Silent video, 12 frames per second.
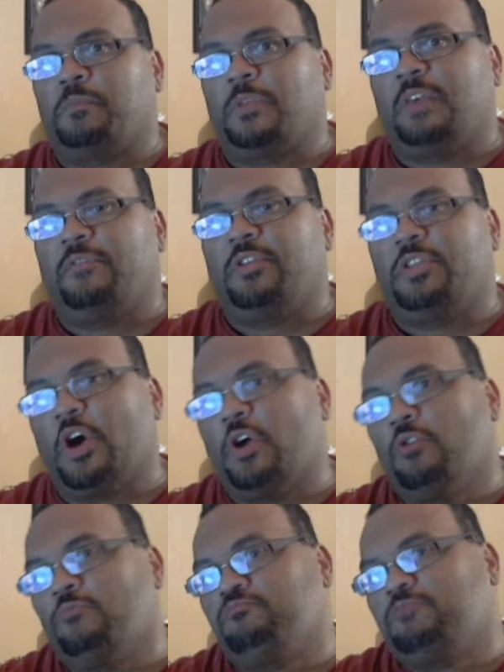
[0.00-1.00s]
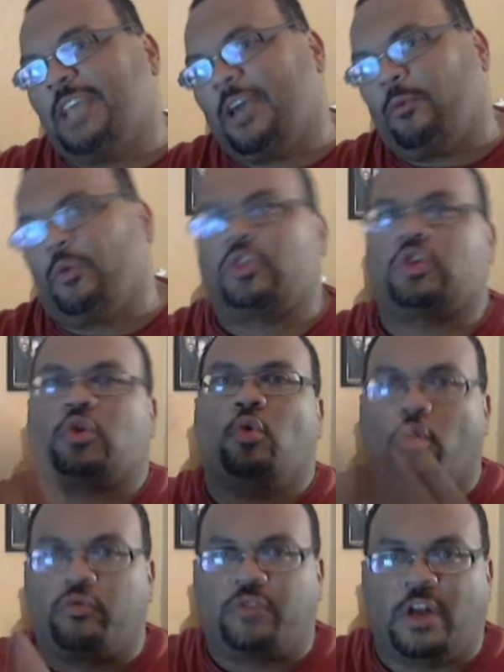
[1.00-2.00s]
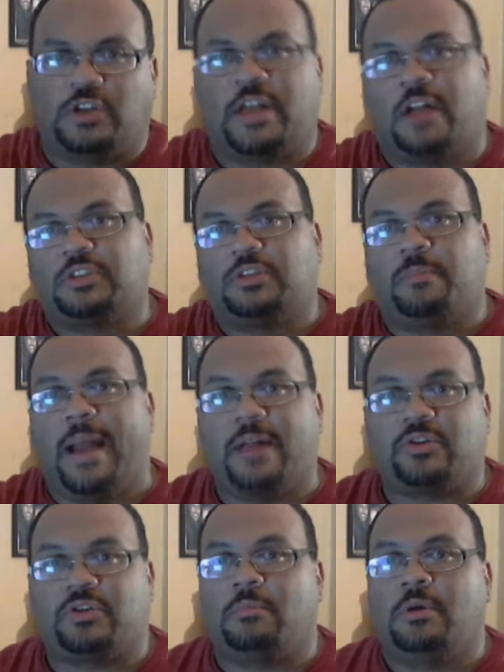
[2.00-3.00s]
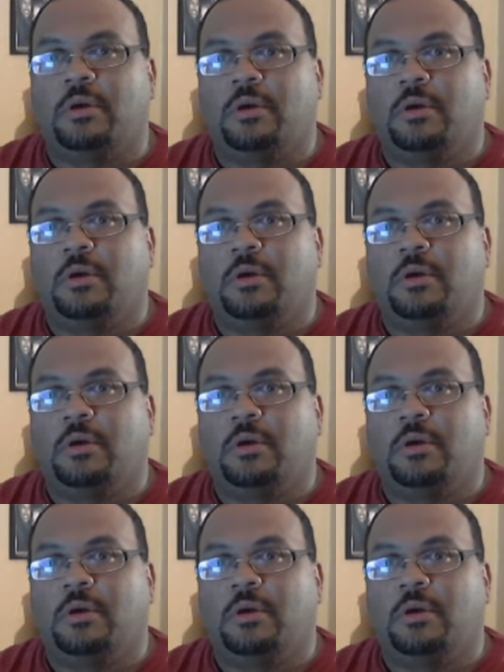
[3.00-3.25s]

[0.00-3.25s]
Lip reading: even though Tech would score touchdowns to match them,